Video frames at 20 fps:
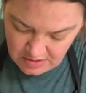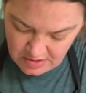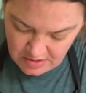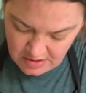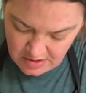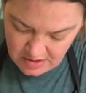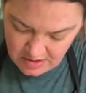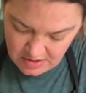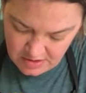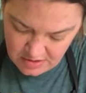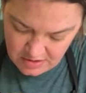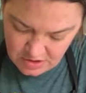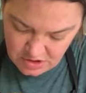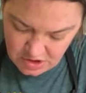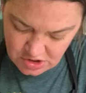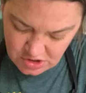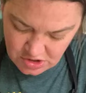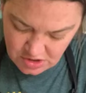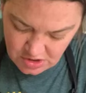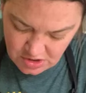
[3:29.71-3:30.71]
the
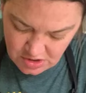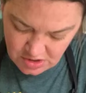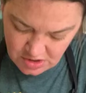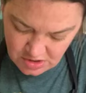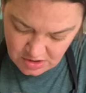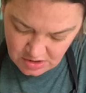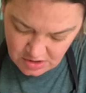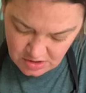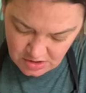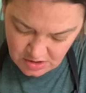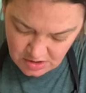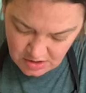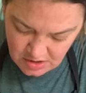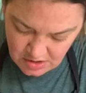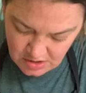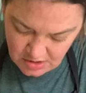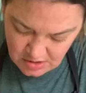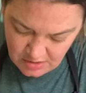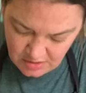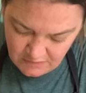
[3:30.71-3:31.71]
edge
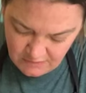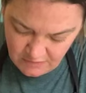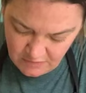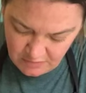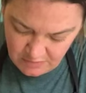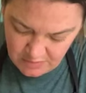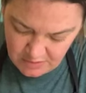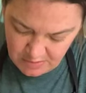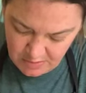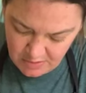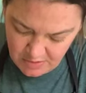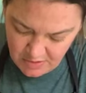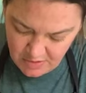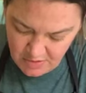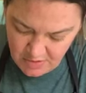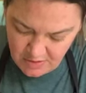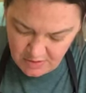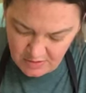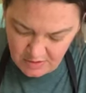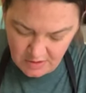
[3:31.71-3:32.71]
of the
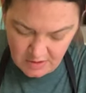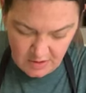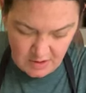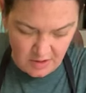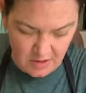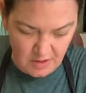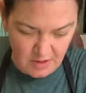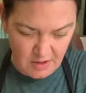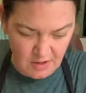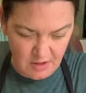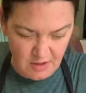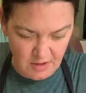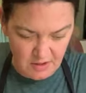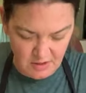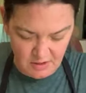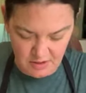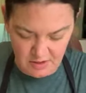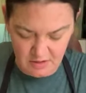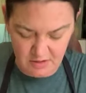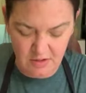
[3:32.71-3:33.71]
paper
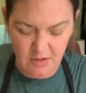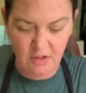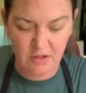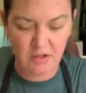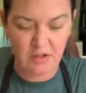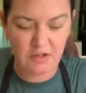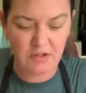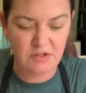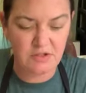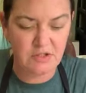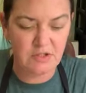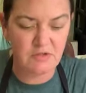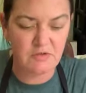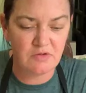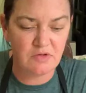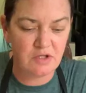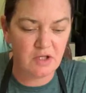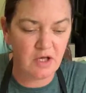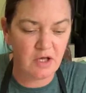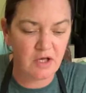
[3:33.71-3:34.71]
and
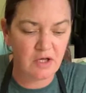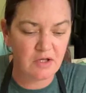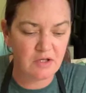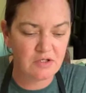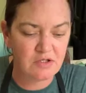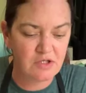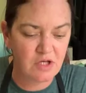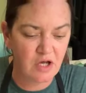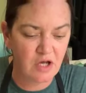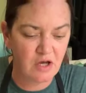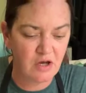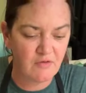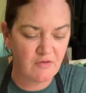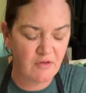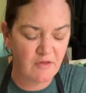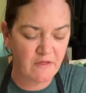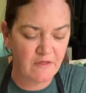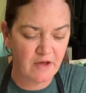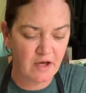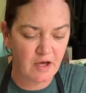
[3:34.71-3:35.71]
onto the edge
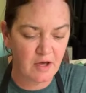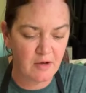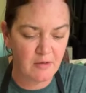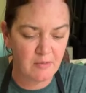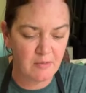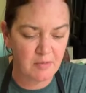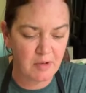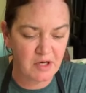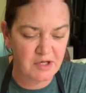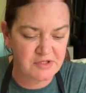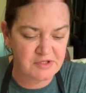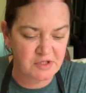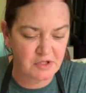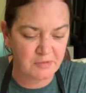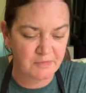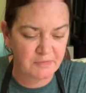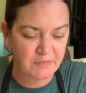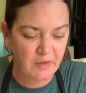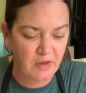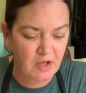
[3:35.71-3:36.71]
of the
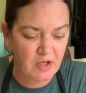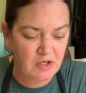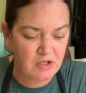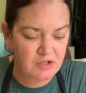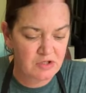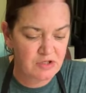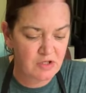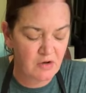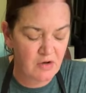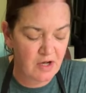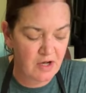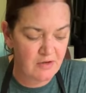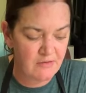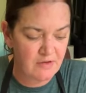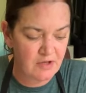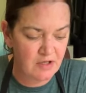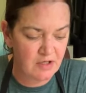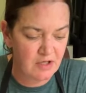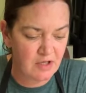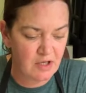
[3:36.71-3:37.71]
puzzle. So
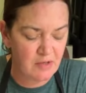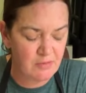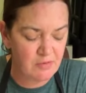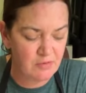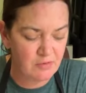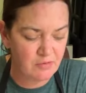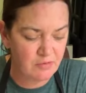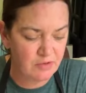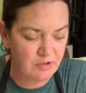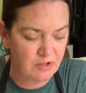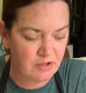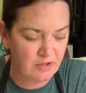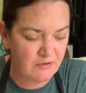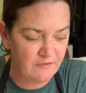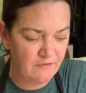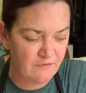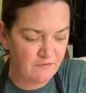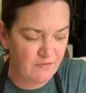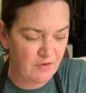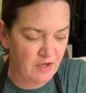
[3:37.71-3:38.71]
I've got a couple
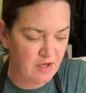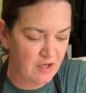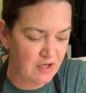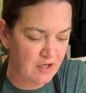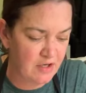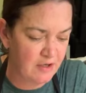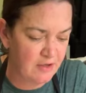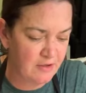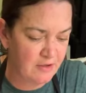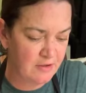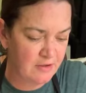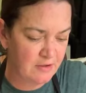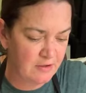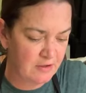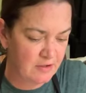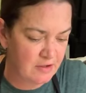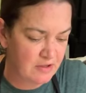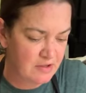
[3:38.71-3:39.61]
really fun